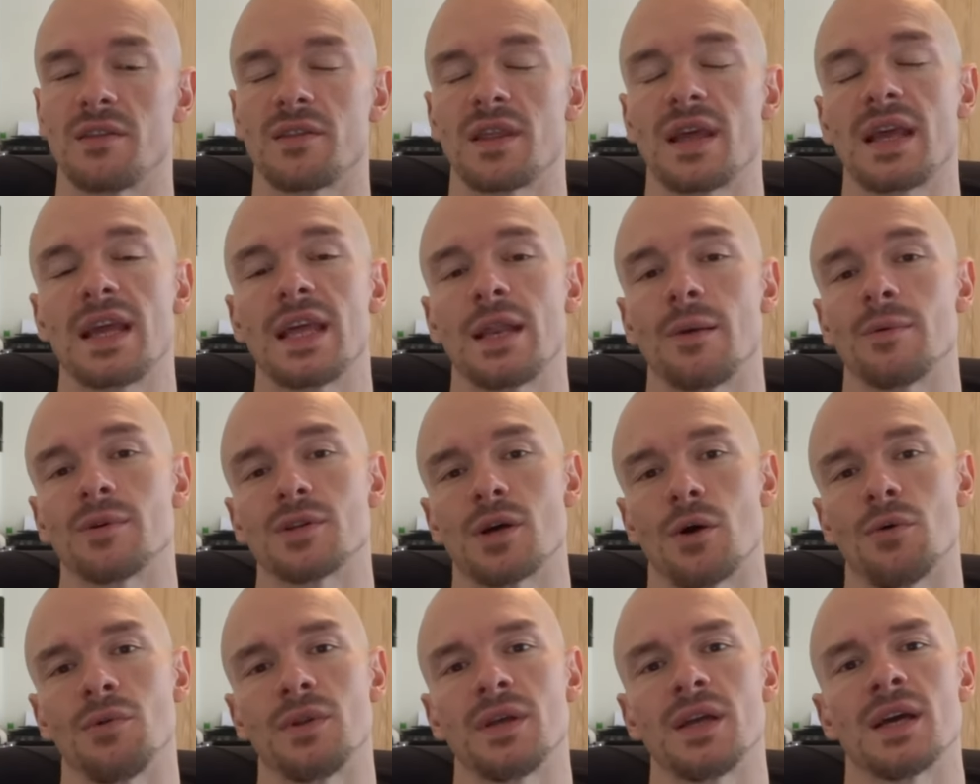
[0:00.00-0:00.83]
thinking it was
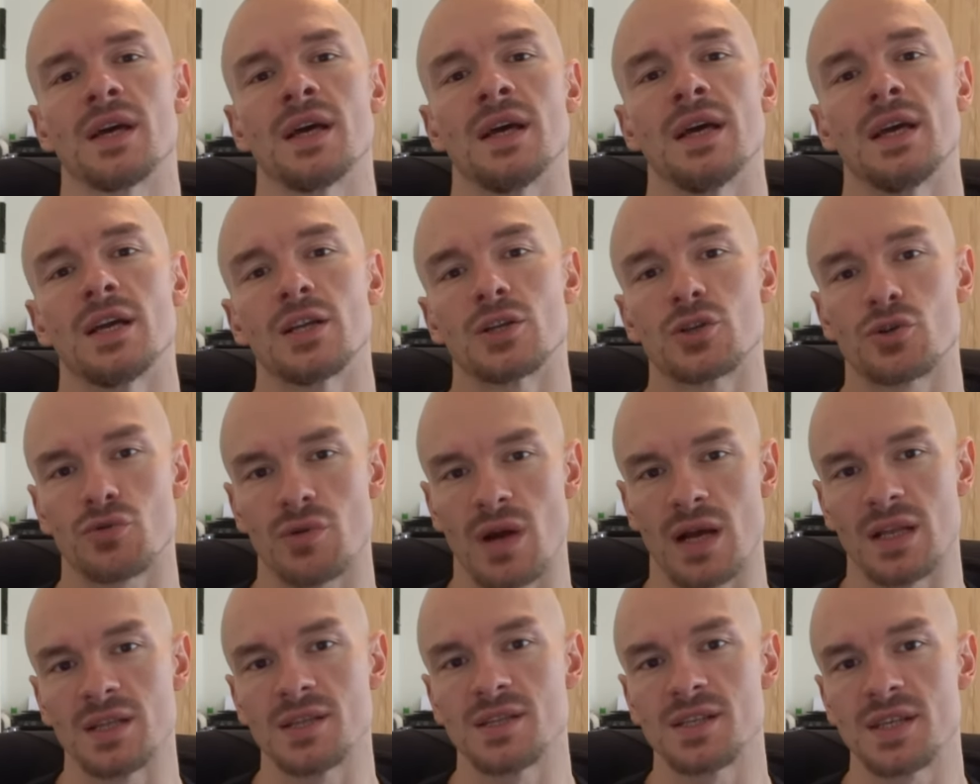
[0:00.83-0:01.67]
only a
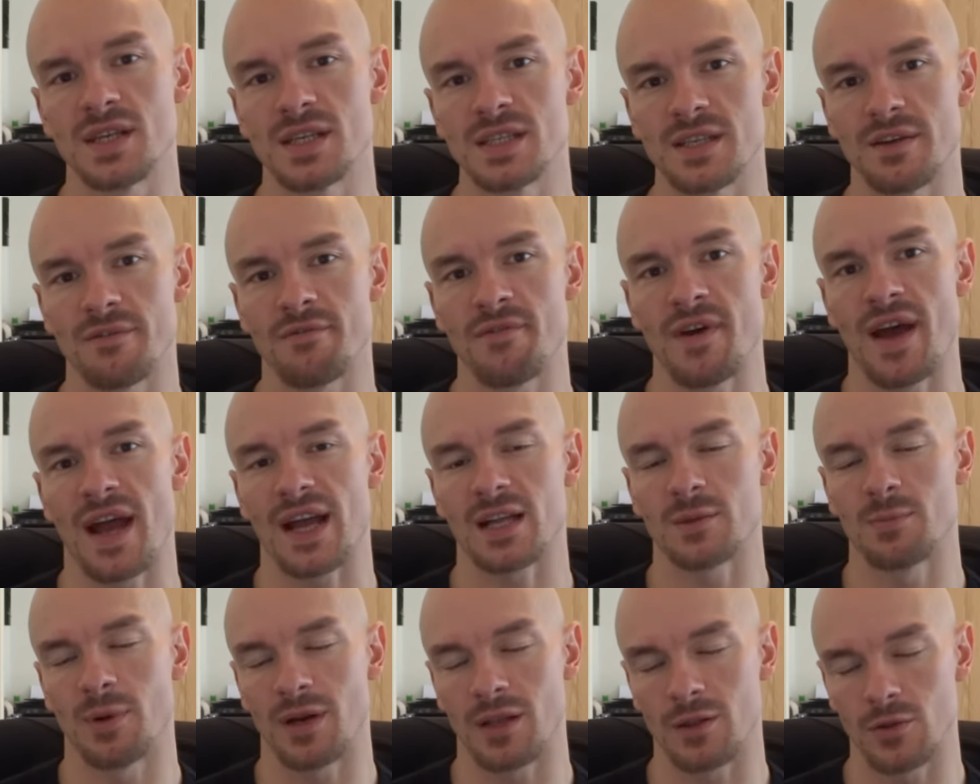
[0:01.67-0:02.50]
transient
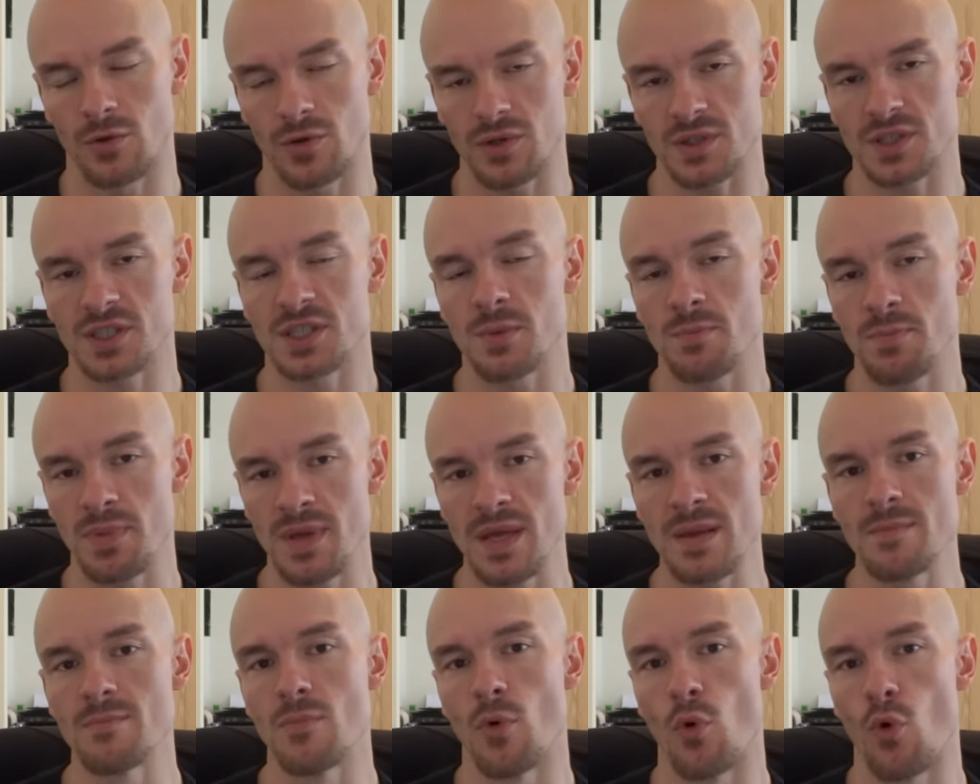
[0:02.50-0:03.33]
effect, but it looks to
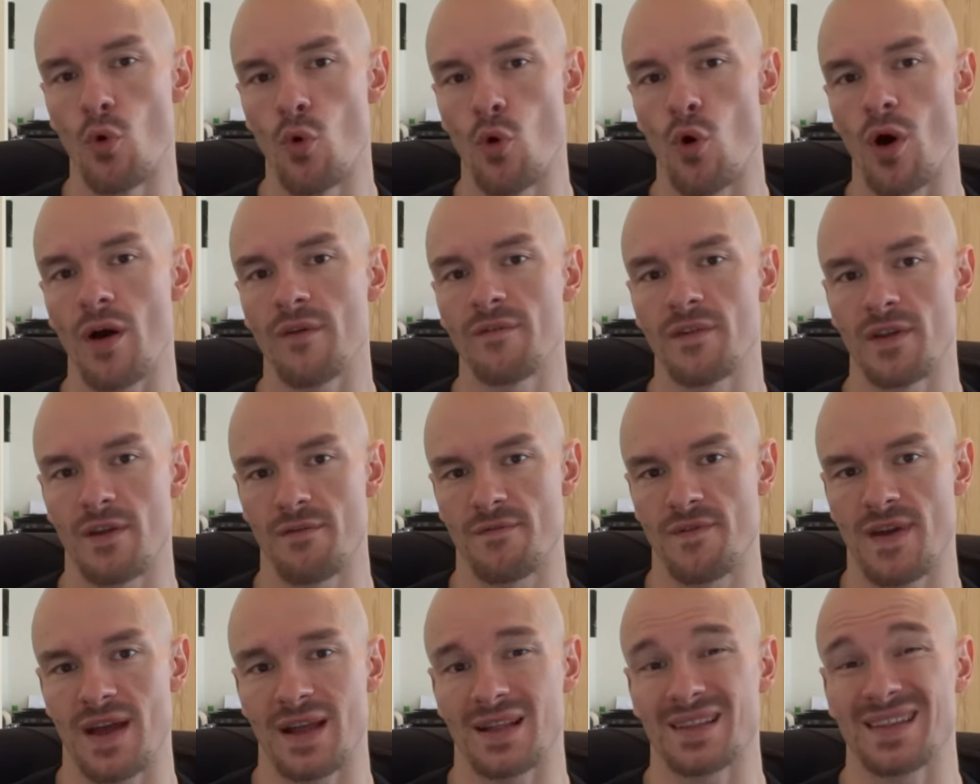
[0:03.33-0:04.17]
be more of an
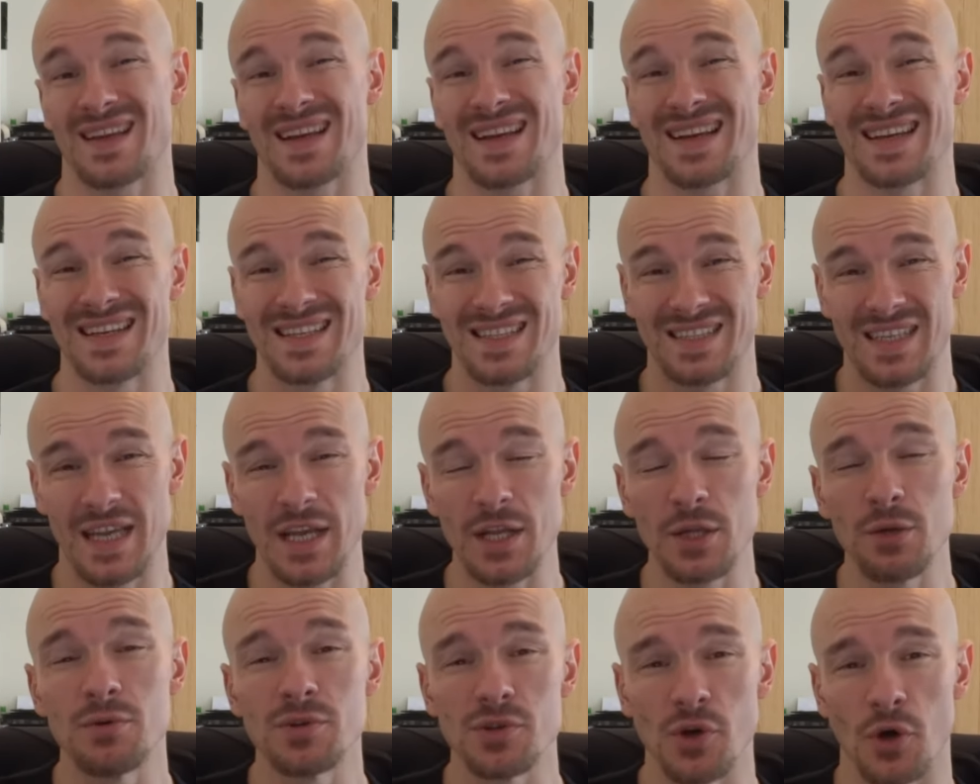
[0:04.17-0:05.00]
effect that
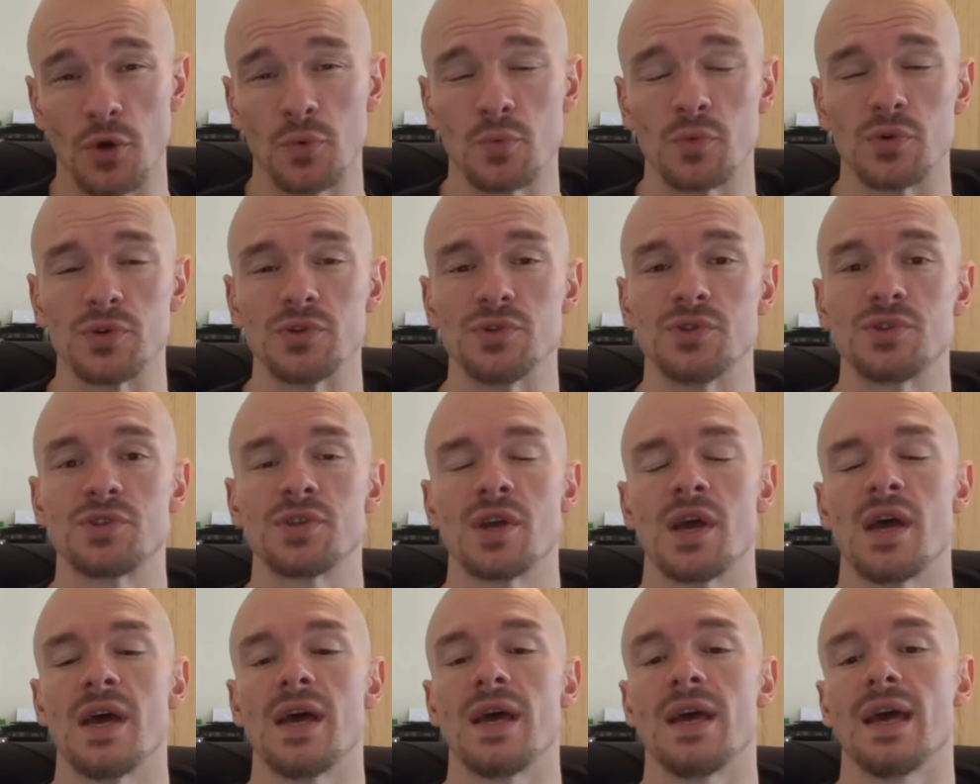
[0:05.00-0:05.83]
continues onwards